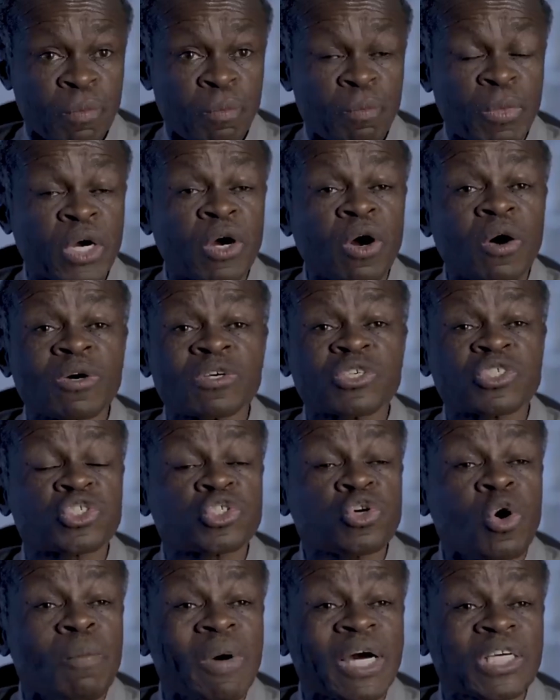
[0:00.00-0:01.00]
because
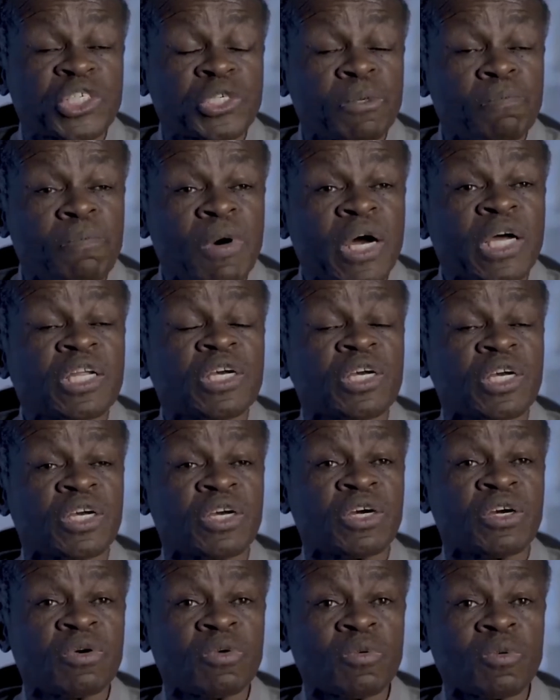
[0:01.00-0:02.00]
so much
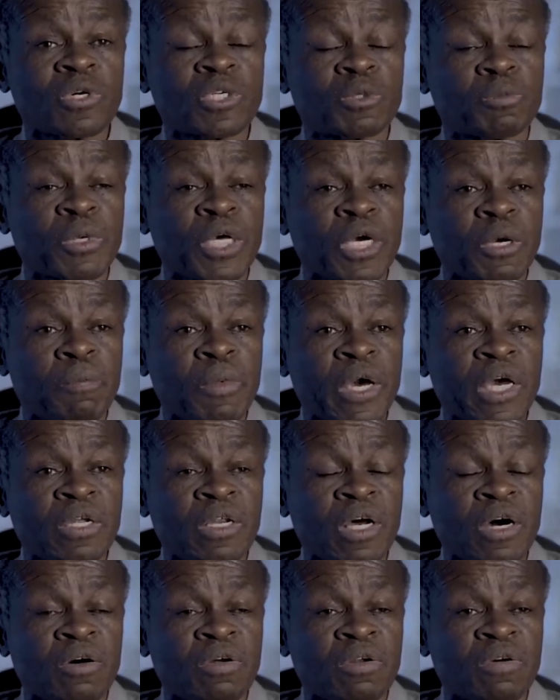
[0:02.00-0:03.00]
money was being
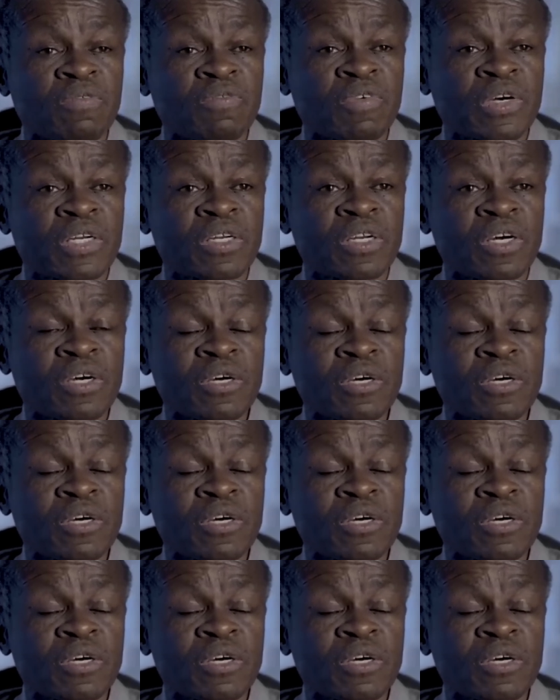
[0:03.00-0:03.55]
made out of it,